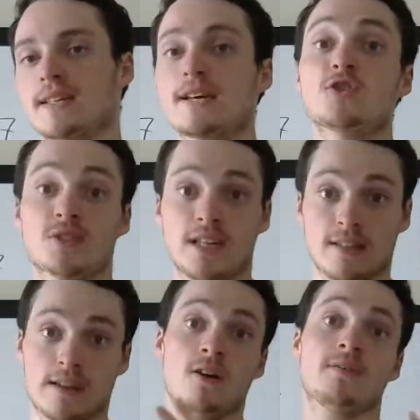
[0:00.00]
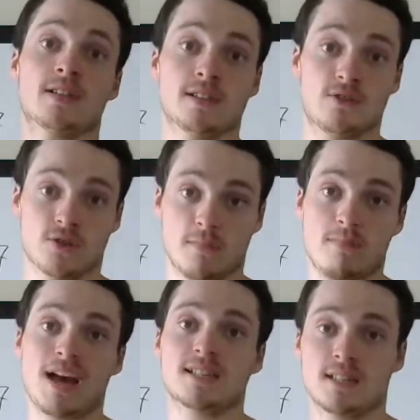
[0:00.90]
I understand that obviously there's a
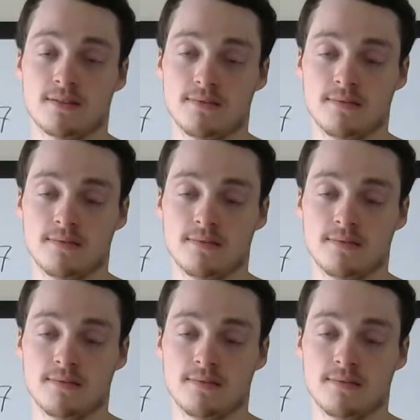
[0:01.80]
massive